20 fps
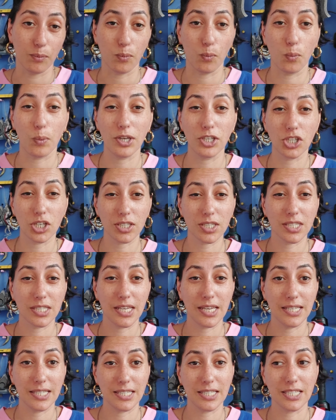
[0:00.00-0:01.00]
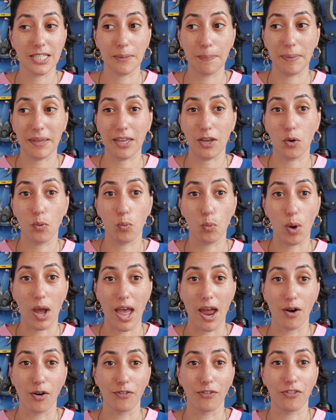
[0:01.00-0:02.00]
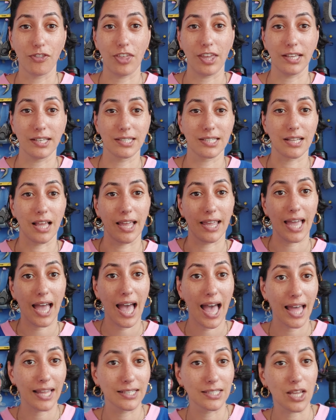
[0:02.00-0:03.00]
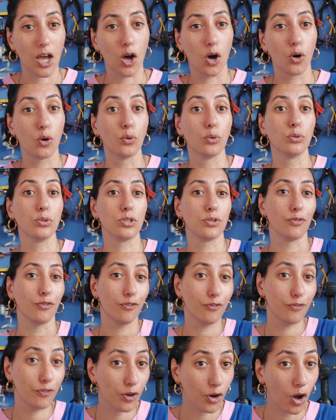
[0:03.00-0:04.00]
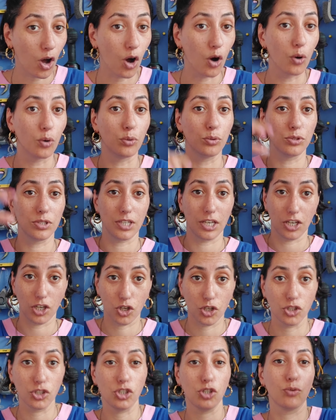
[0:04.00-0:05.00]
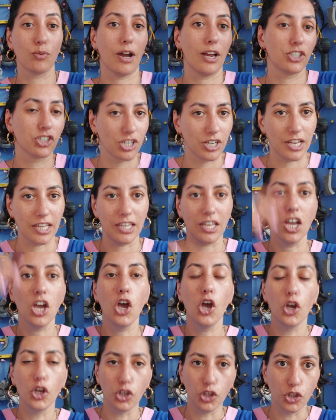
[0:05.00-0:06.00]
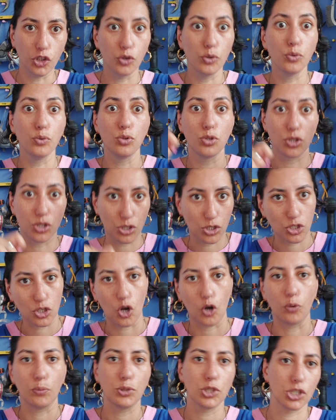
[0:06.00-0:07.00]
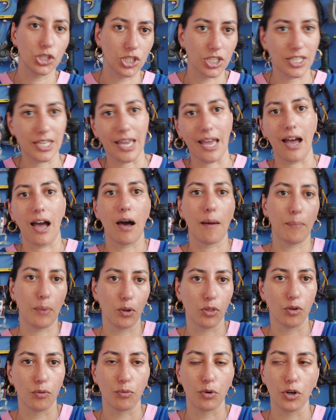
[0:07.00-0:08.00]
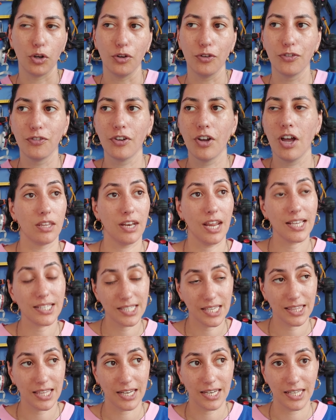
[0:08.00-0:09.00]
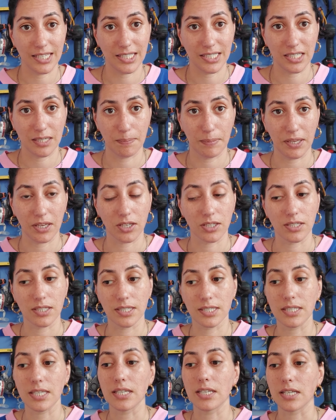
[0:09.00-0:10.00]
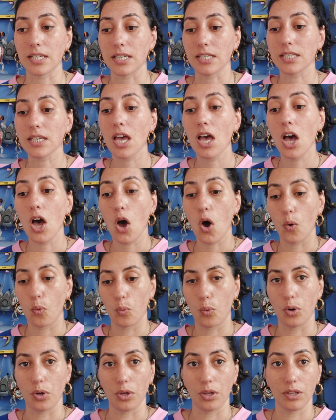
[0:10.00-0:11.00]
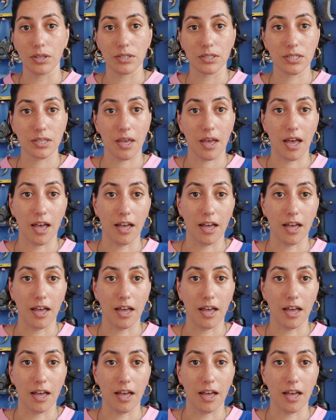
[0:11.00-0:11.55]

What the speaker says: We just needed to be aware of things like handholds and footholds, and could you actually use the sculpture to get up on the roof? The next thing that needed to be considered was